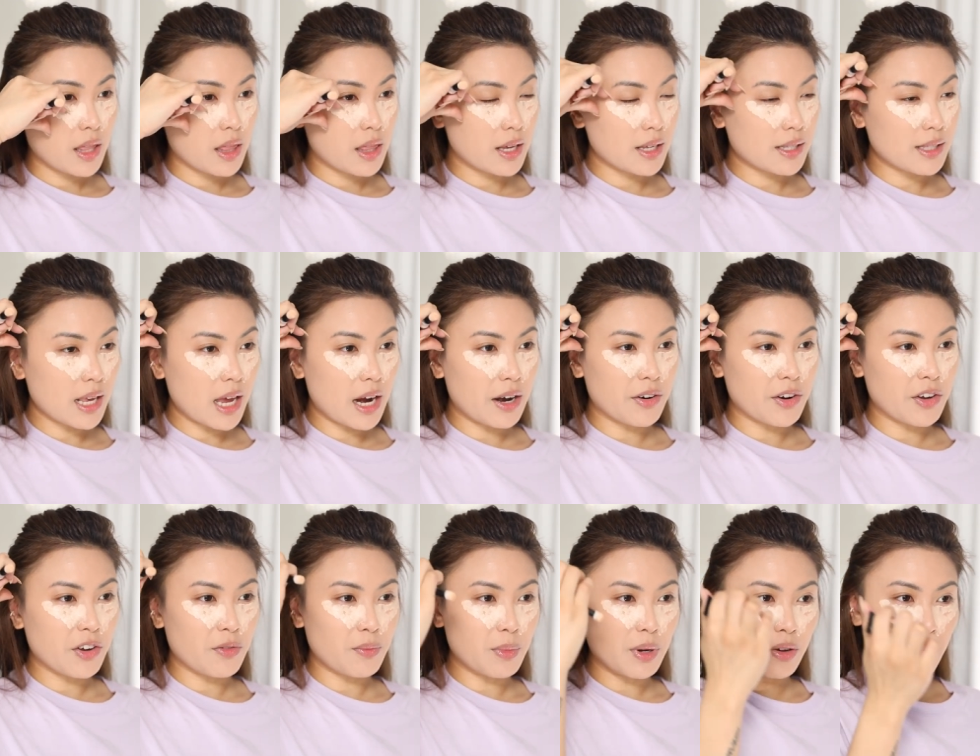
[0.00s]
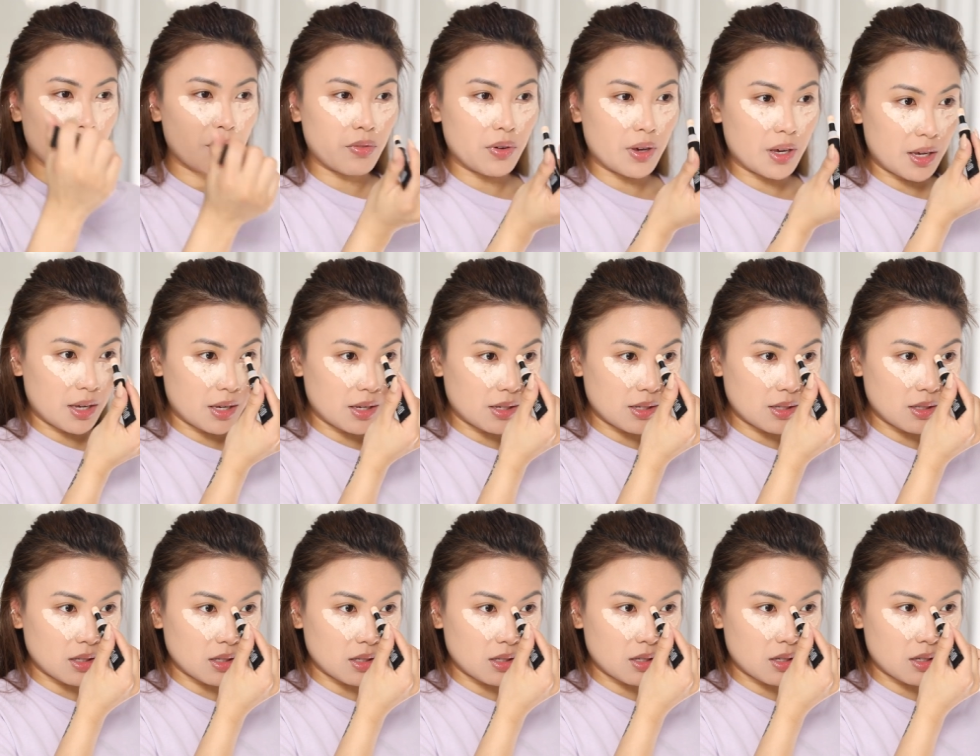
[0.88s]
this area of my
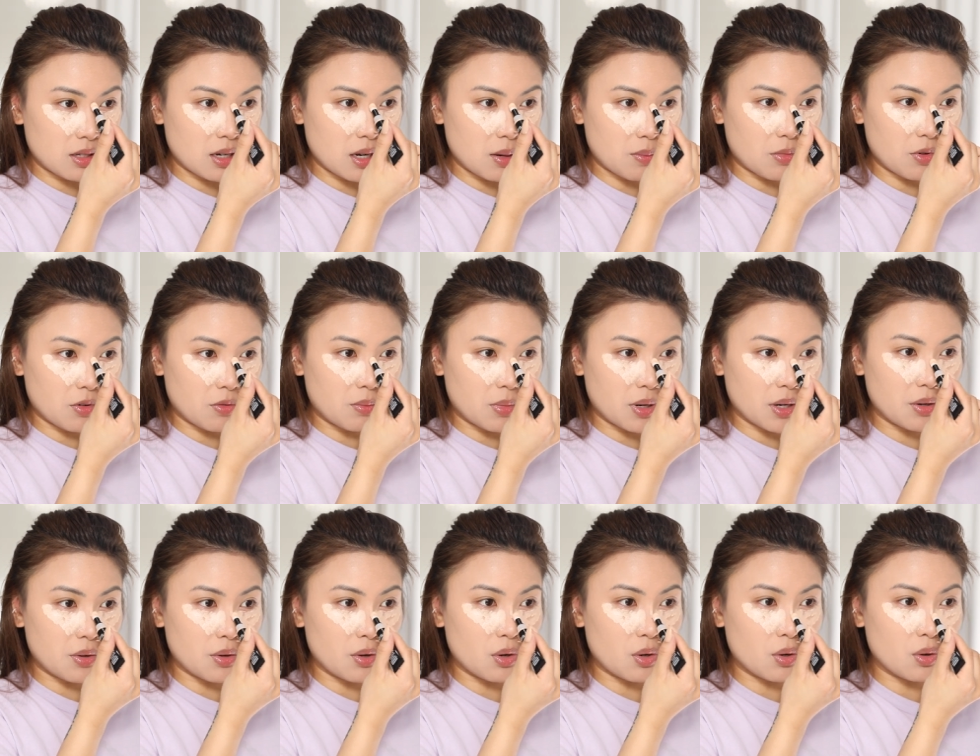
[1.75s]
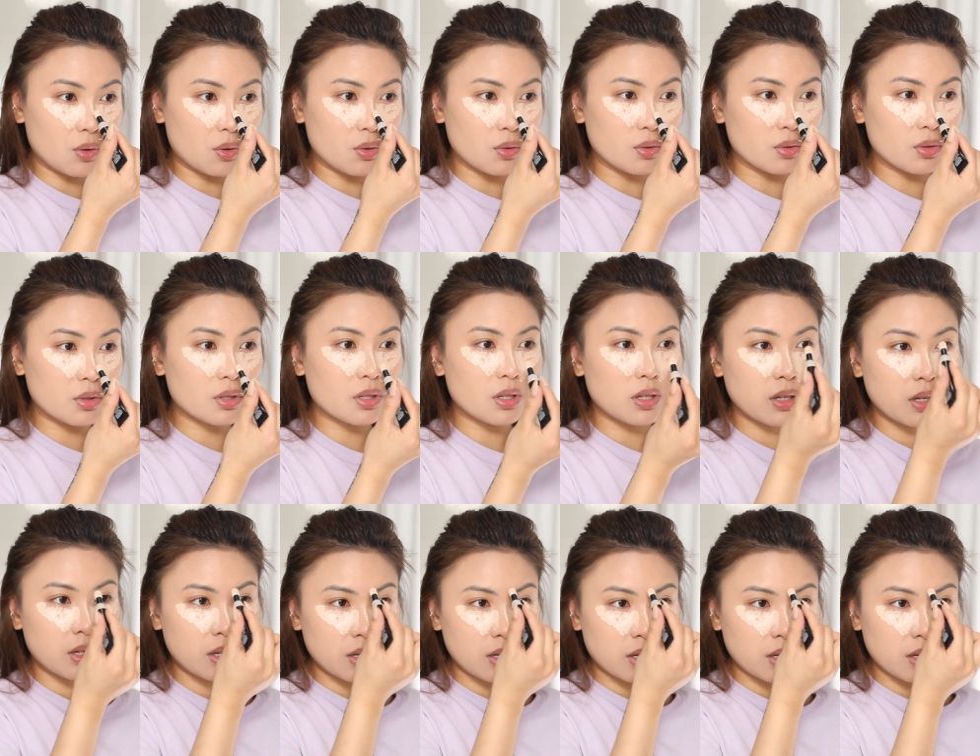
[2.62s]
face, the tip of my nose,